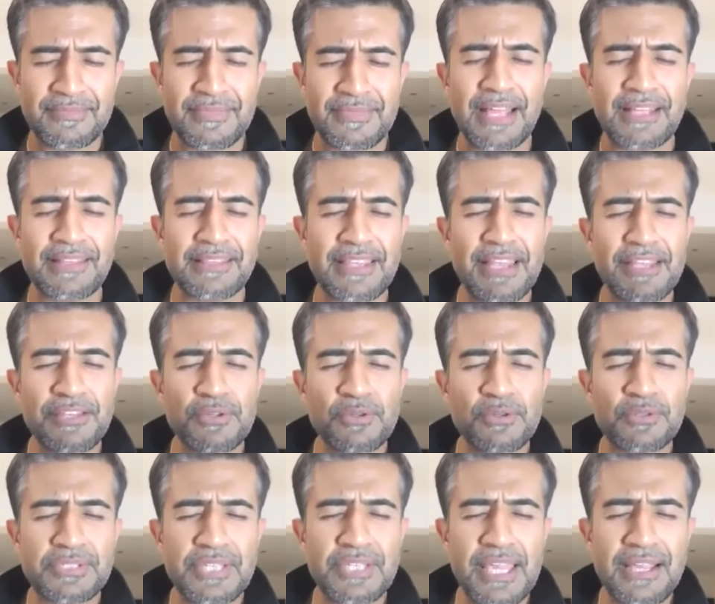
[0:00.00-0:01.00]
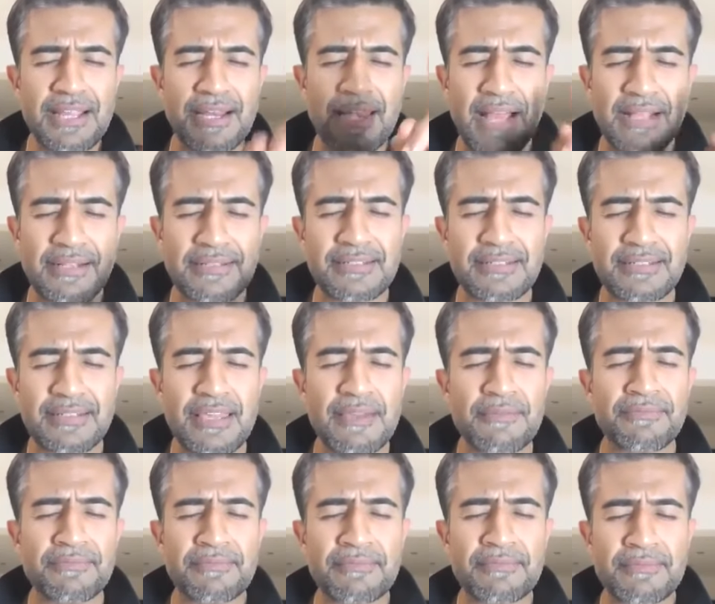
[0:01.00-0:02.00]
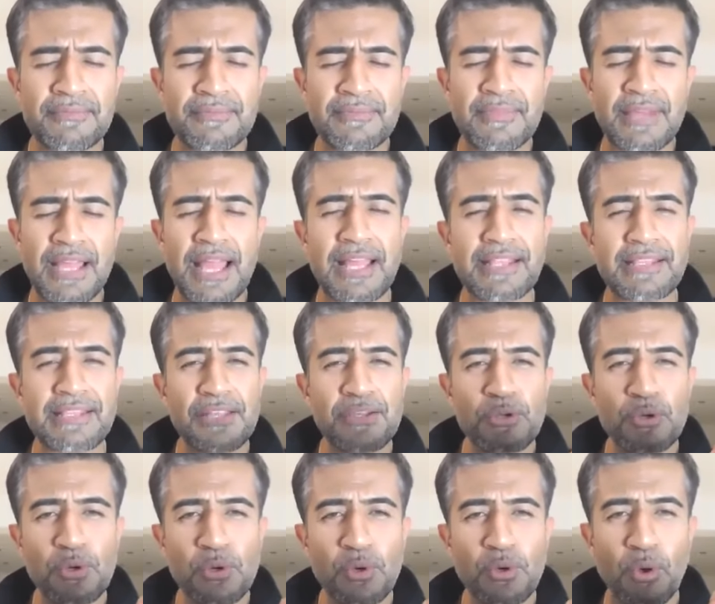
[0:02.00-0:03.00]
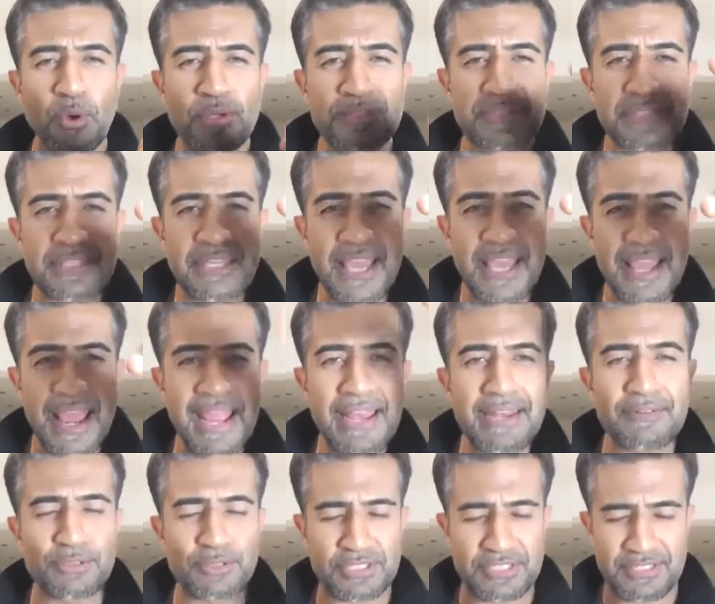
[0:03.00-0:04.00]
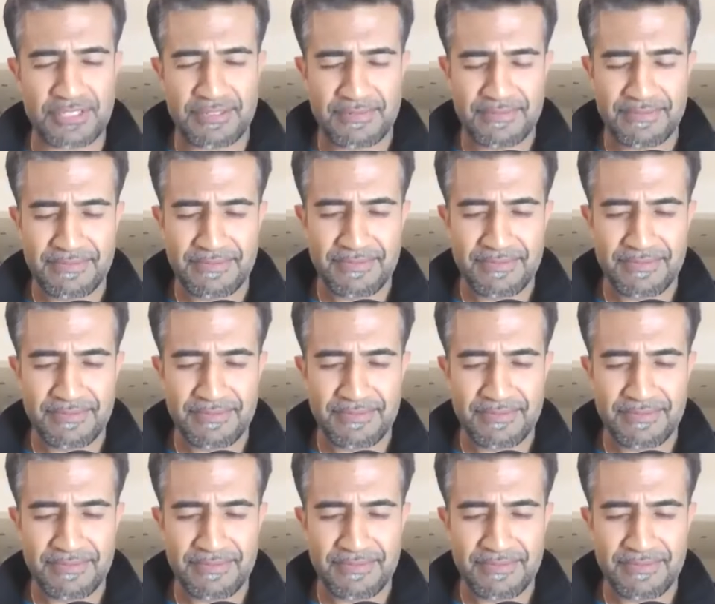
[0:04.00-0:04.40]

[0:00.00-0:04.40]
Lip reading: and then you take laxative, and then you close the anus.